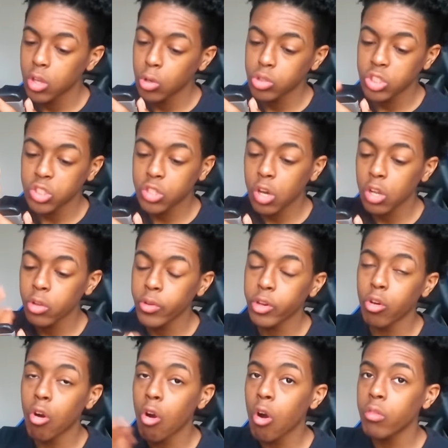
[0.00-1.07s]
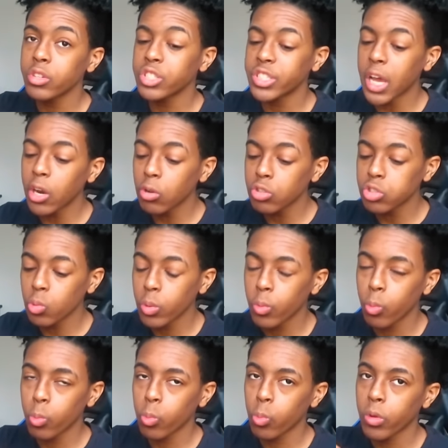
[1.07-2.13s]
just color in all the shadows
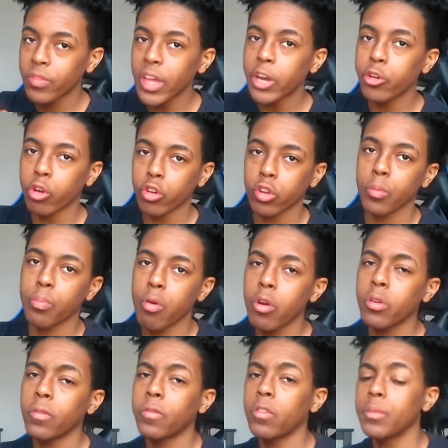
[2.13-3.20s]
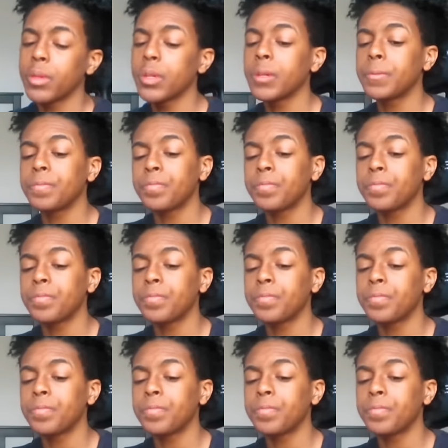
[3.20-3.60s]
with that darker part, you feel me?